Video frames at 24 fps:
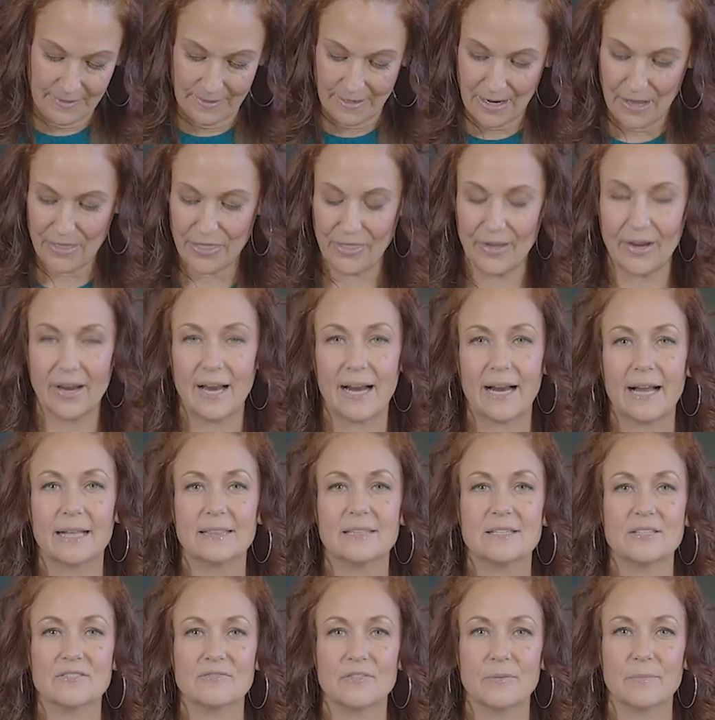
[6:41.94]
I think I got
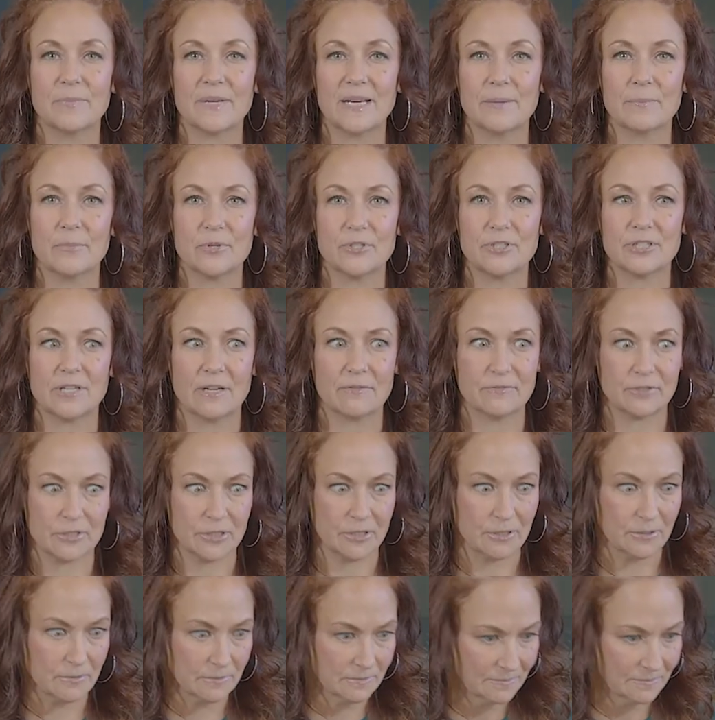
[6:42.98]
this from Pampered Chef too.